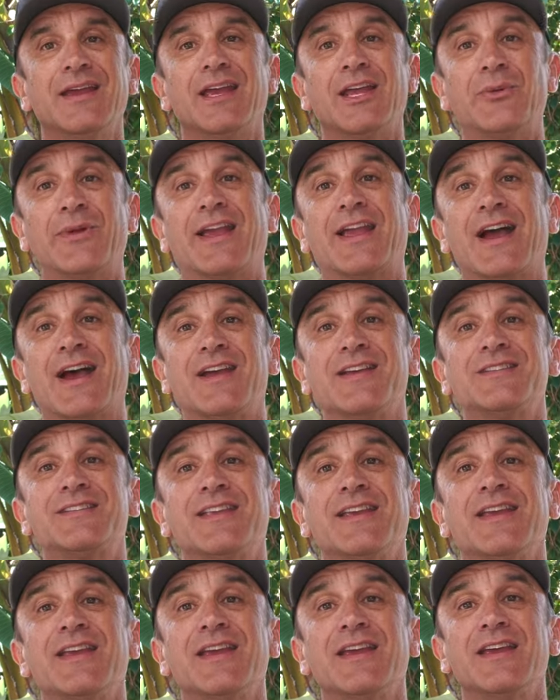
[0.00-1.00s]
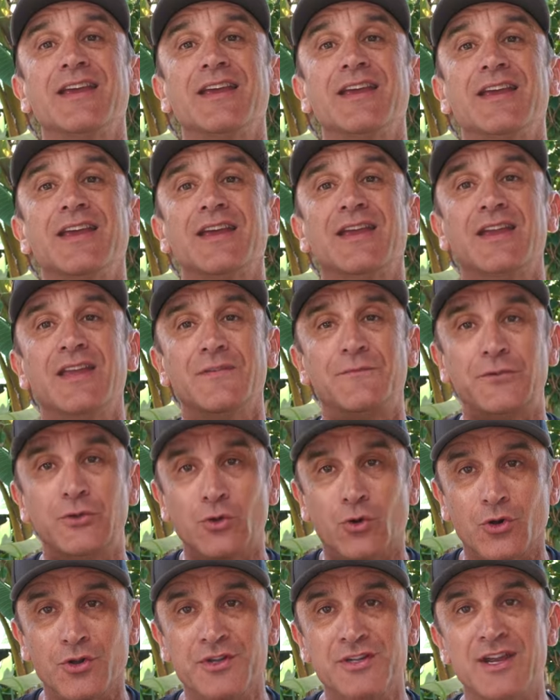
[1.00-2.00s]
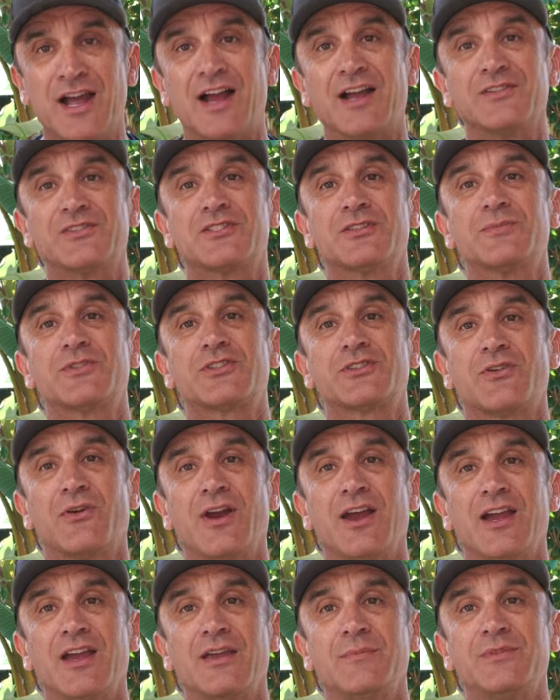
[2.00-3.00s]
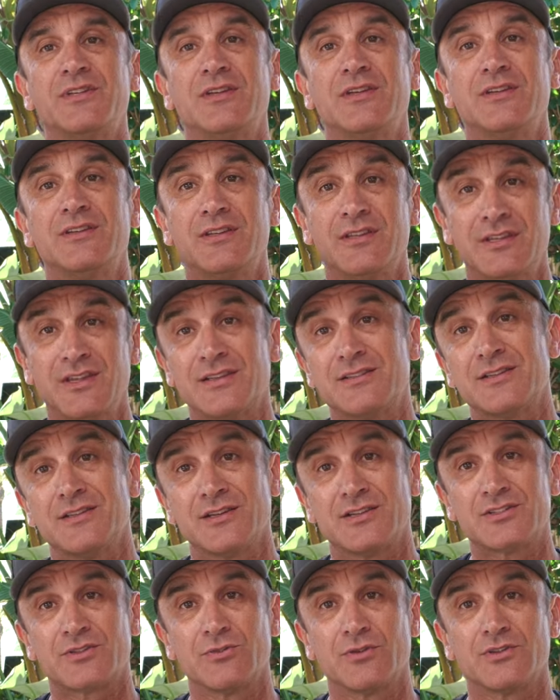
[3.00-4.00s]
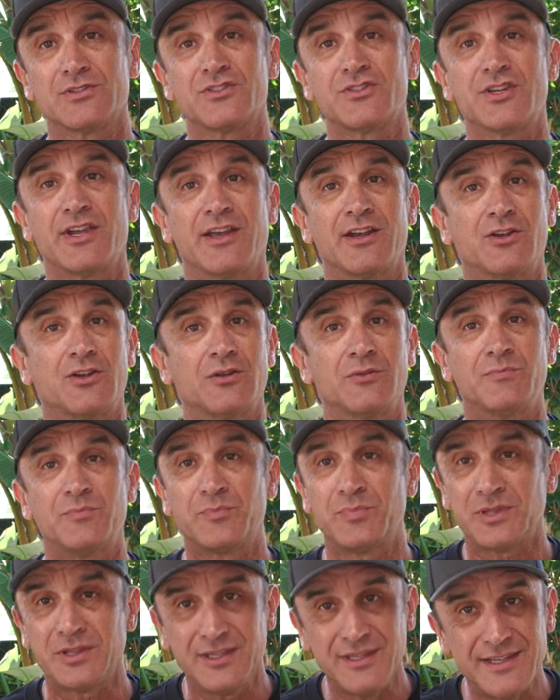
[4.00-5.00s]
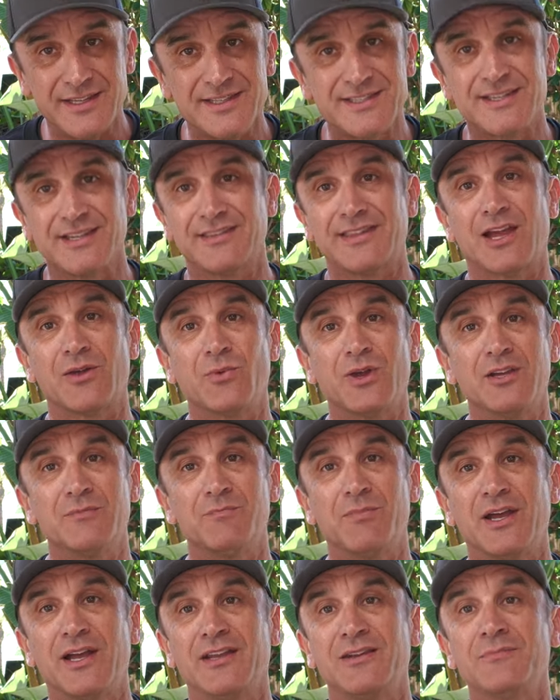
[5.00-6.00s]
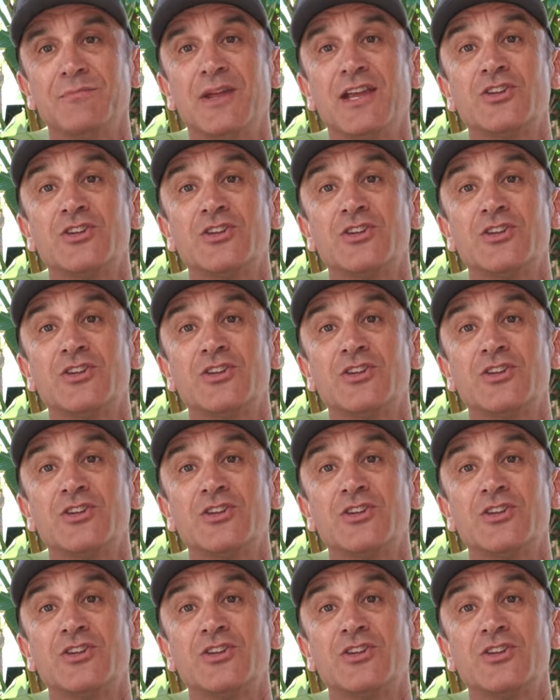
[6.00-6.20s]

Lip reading: Anyway, guys, if you're not subscribed to the SNS Grills channel, please hit that red button.